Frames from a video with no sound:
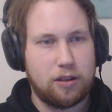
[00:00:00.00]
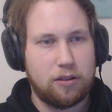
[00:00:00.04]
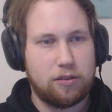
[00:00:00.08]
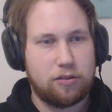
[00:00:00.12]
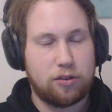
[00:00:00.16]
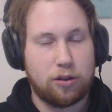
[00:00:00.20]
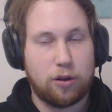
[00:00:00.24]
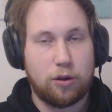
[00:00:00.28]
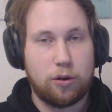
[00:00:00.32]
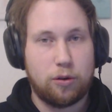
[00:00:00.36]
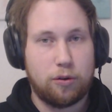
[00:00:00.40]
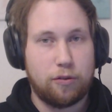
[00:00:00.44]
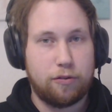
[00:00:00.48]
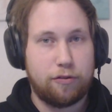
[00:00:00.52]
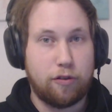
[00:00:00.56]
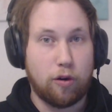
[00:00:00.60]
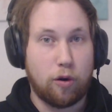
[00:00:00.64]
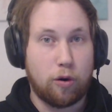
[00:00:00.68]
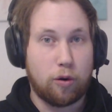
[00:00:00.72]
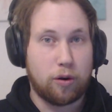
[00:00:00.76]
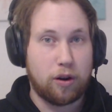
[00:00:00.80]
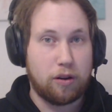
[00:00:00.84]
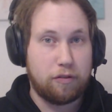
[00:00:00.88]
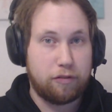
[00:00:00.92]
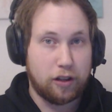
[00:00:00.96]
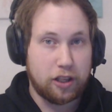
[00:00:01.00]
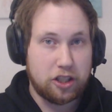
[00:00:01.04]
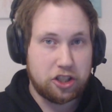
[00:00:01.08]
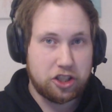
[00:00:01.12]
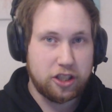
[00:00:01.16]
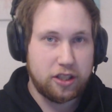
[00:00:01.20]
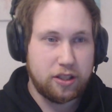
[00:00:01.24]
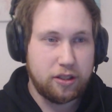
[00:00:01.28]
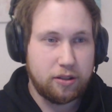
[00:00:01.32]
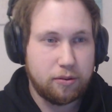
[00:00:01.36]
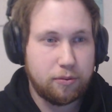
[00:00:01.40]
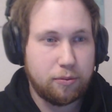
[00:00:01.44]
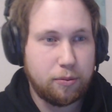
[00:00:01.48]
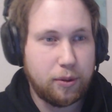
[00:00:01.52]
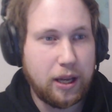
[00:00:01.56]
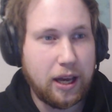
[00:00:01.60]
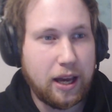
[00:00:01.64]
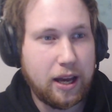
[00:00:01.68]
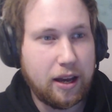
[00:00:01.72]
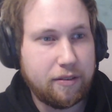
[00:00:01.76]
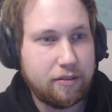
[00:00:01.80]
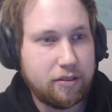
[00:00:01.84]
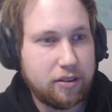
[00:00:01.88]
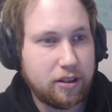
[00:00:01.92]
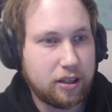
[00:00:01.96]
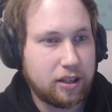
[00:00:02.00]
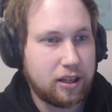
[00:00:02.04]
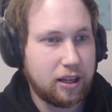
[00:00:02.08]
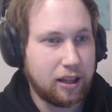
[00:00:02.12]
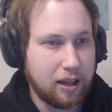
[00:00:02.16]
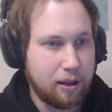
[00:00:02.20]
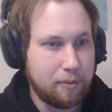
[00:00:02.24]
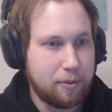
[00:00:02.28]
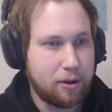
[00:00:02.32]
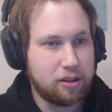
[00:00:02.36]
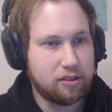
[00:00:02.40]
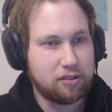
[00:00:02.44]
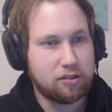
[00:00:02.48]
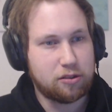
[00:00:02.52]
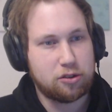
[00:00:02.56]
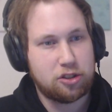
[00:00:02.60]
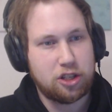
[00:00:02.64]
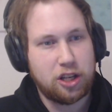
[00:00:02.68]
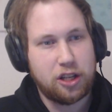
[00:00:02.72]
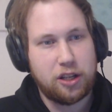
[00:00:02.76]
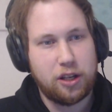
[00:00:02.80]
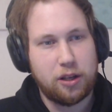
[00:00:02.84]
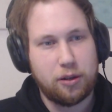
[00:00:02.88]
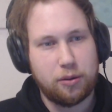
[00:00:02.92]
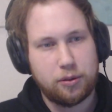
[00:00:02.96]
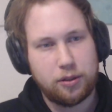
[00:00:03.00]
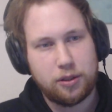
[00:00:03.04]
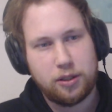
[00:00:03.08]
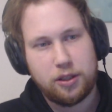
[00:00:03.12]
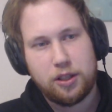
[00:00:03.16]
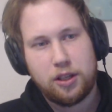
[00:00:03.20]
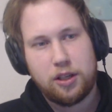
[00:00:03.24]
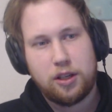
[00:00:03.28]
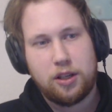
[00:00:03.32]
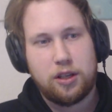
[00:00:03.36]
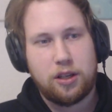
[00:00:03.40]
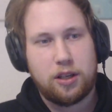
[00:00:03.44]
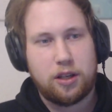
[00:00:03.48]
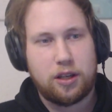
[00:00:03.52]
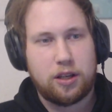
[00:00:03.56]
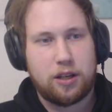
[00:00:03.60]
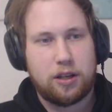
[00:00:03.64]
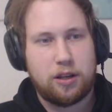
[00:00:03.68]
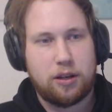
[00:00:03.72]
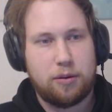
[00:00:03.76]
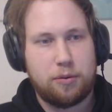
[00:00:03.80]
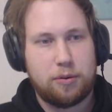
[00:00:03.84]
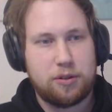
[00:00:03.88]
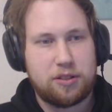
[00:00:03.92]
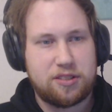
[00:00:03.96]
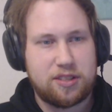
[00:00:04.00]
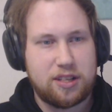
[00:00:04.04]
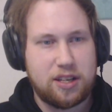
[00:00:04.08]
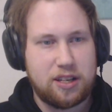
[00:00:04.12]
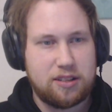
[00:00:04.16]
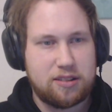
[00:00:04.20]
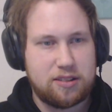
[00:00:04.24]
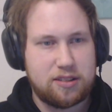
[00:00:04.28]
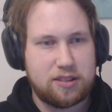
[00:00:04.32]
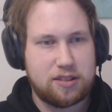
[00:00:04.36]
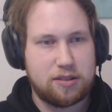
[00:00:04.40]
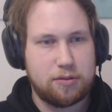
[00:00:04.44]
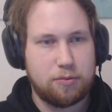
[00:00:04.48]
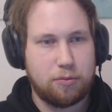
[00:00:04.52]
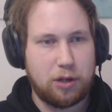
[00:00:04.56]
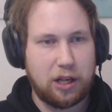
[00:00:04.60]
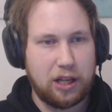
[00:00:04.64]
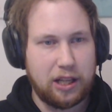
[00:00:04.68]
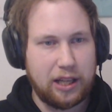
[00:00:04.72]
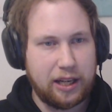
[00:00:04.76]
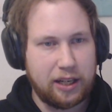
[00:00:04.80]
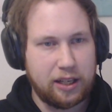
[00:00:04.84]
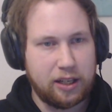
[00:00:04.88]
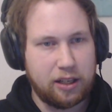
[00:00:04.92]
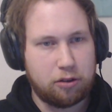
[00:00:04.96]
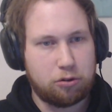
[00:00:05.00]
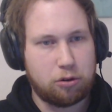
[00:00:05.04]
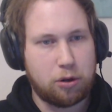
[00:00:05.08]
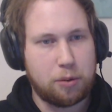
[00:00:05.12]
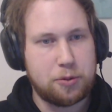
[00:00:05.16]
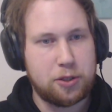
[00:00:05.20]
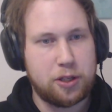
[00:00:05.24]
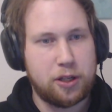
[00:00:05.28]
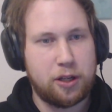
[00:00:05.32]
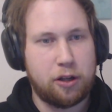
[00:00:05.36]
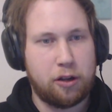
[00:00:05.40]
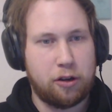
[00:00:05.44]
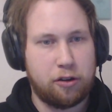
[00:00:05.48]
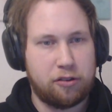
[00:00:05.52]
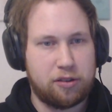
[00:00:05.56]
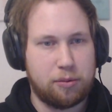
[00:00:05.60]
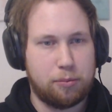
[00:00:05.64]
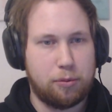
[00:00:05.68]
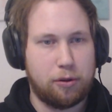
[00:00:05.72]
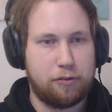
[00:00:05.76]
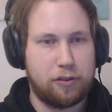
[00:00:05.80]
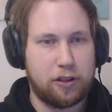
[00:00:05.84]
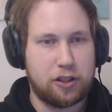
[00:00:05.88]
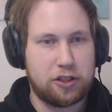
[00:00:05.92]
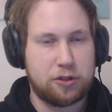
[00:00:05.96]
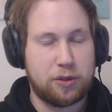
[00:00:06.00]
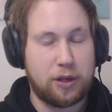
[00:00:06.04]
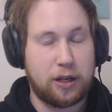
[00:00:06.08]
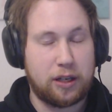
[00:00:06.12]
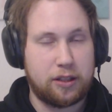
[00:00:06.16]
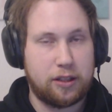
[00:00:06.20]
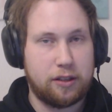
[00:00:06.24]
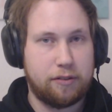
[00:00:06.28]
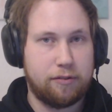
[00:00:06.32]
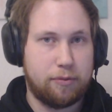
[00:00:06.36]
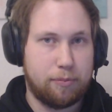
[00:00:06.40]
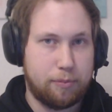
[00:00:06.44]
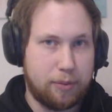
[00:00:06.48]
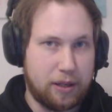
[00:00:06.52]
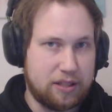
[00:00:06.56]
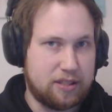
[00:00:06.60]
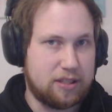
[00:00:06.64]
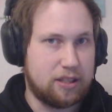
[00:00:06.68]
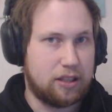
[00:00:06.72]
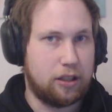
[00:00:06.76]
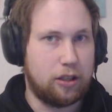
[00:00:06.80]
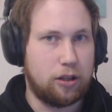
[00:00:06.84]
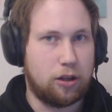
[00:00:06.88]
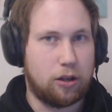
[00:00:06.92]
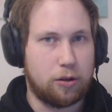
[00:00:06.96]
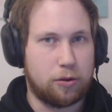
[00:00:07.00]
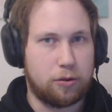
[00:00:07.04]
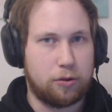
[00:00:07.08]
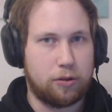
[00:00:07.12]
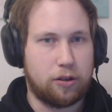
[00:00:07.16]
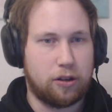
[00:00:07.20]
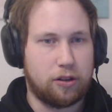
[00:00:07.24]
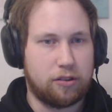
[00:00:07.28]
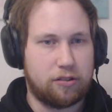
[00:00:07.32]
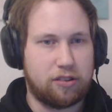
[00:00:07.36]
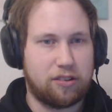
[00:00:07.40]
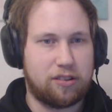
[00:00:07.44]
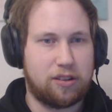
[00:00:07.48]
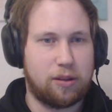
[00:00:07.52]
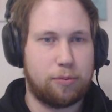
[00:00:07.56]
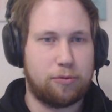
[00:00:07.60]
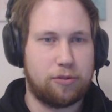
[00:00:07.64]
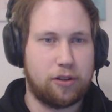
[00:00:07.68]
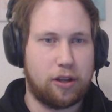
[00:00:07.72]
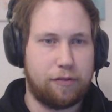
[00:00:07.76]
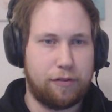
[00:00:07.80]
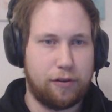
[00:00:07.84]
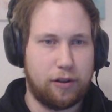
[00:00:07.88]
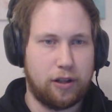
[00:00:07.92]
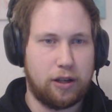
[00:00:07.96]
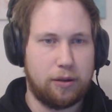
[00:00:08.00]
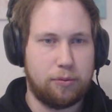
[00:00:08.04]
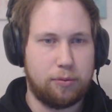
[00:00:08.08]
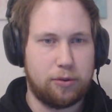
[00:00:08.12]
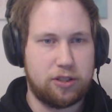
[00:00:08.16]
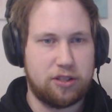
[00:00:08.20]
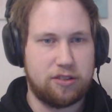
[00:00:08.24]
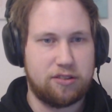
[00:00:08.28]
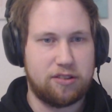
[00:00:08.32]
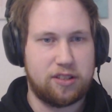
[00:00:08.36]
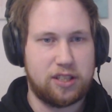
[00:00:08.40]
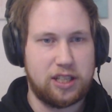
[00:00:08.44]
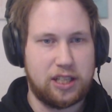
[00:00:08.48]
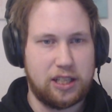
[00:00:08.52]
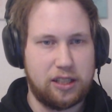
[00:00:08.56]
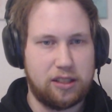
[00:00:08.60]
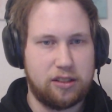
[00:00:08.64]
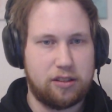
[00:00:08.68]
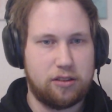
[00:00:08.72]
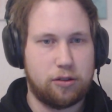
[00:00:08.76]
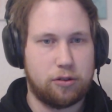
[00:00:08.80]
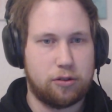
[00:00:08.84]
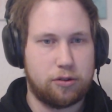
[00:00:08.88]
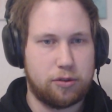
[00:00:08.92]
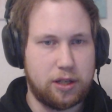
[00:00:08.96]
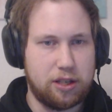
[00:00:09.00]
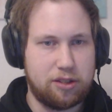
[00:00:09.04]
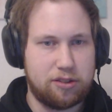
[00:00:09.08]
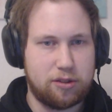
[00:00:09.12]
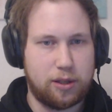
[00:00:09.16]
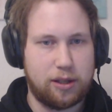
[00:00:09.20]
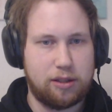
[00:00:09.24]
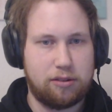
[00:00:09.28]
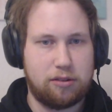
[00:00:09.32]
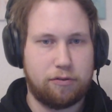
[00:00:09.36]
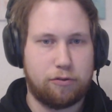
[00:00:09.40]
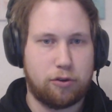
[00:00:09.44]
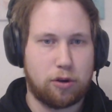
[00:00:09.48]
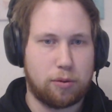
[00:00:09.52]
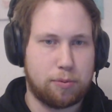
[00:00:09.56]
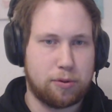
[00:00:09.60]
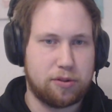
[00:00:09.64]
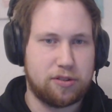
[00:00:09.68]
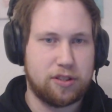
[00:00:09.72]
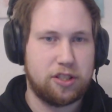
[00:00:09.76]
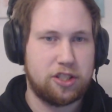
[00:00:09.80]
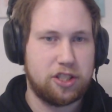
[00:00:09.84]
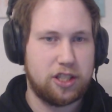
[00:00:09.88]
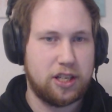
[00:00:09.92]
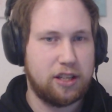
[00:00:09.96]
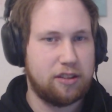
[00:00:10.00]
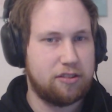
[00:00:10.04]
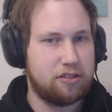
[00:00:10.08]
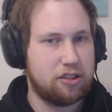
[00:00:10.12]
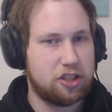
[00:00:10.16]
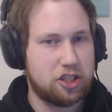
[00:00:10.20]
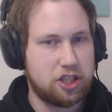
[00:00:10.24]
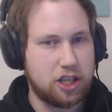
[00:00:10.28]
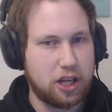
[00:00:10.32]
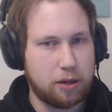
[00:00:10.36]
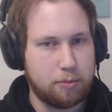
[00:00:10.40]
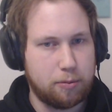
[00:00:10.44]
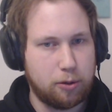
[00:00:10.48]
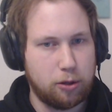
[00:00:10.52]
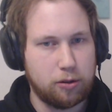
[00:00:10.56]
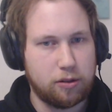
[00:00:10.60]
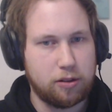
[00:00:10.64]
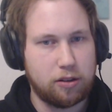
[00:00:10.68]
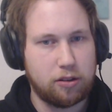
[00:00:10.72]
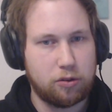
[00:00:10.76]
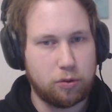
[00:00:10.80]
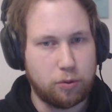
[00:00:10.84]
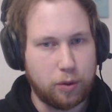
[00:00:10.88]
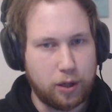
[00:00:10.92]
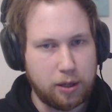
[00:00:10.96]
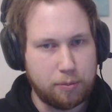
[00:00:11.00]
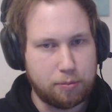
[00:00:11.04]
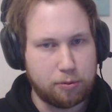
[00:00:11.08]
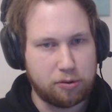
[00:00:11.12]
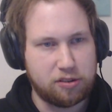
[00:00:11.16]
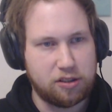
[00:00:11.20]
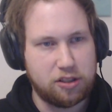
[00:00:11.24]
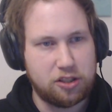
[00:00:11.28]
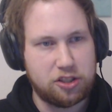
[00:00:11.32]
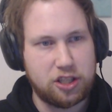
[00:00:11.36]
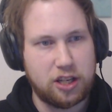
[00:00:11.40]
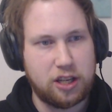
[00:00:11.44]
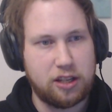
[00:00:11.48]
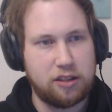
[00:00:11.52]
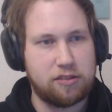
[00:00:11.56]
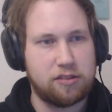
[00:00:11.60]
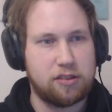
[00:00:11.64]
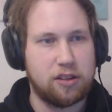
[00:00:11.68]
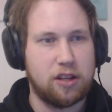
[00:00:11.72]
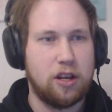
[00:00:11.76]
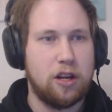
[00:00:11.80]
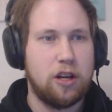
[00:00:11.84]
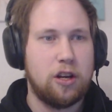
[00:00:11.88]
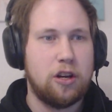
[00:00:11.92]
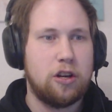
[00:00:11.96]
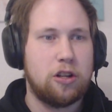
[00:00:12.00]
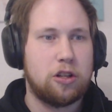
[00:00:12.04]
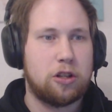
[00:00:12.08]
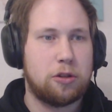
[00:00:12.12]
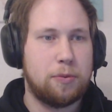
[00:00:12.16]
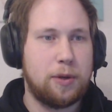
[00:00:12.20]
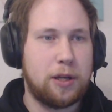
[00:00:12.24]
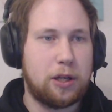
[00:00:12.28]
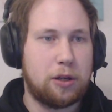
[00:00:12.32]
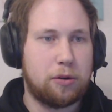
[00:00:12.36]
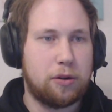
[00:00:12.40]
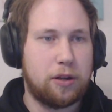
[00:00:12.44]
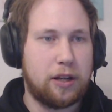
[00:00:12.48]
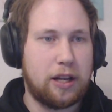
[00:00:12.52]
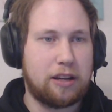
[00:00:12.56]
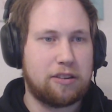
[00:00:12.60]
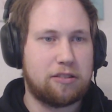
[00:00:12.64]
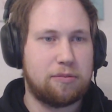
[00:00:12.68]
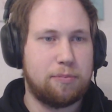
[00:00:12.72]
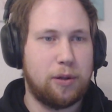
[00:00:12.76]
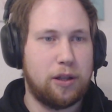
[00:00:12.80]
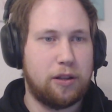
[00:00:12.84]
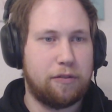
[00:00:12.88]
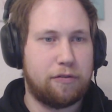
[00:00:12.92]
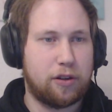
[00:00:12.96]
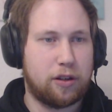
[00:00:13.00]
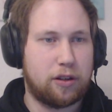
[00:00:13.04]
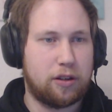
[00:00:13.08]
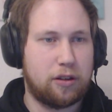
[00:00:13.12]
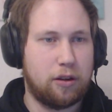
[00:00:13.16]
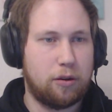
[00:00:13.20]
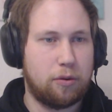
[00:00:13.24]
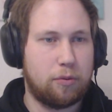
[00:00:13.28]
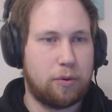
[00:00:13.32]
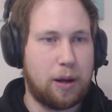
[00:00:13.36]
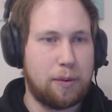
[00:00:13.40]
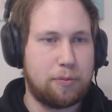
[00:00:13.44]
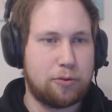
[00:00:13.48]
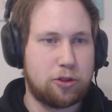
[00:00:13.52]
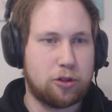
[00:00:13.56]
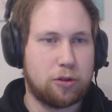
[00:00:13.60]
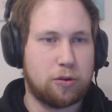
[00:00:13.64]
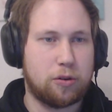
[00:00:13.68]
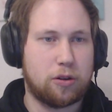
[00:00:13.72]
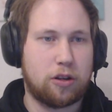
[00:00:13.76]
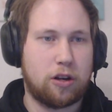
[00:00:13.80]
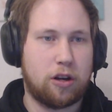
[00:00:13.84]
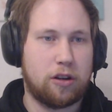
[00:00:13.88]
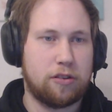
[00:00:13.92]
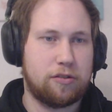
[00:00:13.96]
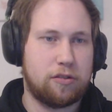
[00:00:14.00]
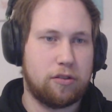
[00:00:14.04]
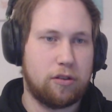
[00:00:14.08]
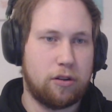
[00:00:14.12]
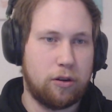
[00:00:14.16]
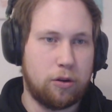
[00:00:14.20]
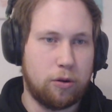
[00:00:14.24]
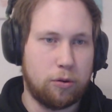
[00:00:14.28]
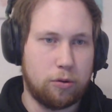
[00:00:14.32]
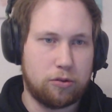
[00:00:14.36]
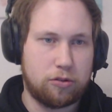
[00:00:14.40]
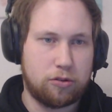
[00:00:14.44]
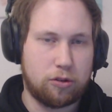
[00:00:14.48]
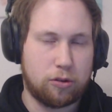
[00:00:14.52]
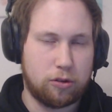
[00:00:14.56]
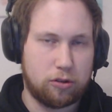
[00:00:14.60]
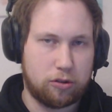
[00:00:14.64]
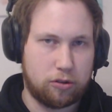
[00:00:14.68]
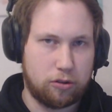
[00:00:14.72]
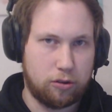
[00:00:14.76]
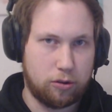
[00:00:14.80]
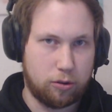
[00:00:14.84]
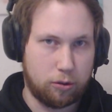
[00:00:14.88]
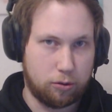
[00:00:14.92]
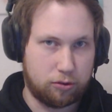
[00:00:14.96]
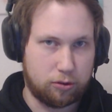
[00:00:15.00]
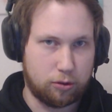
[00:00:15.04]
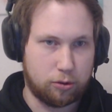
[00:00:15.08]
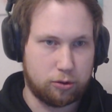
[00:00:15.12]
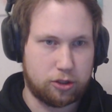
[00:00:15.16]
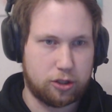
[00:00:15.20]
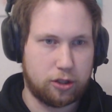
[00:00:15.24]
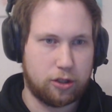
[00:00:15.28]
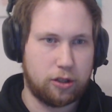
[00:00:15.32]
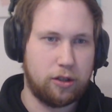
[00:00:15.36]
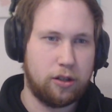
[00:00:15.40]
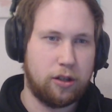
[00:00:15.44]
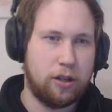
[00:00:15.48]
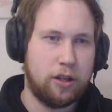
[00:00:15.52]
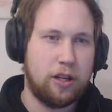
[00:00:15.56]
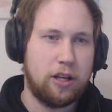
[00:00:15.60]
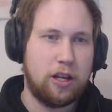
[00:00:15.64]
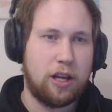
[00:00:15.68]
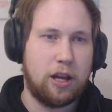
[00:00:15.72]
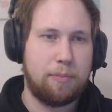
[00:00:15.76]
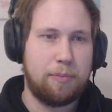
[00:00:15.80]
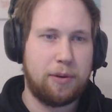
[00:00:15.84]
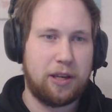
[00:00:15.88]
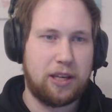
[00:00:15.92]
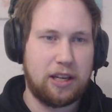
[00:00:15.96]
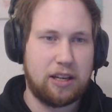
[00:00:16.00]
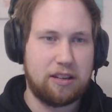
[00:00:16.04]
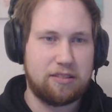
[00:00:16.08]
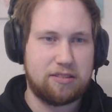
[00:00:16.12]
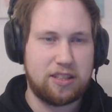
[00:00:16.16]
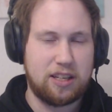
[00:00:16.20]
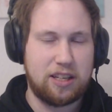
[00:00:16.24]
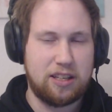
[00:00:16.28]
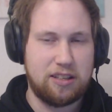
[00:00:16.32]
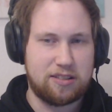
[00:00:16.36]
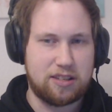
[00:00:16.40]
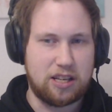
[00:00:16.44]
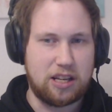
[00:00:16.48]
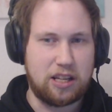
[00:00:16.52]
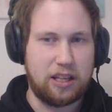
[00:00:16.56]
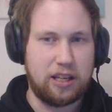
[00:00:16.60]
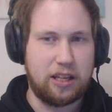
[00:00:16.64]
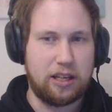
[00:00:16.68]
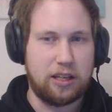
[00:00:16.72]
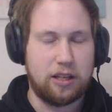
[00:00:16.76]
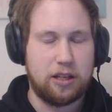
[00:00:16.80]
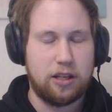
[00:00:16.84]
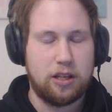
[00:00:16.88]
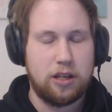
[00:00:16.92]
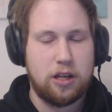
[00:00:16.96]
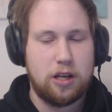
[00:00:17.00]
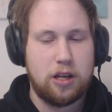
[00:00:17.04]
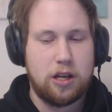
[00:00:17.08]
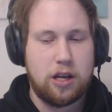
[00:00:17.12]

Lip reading: So for Affliction, we have a Calamitous Crescendo, which states, while Agony, Corruption, and Unstable Affliction are active, basically all your dots except Siphon Life, which is a talent, your Drain Soul has a 4% chance, and Shadow Bolt a 20% chance to make your next Malefic Rapture cost no soul shard and be cast instantly.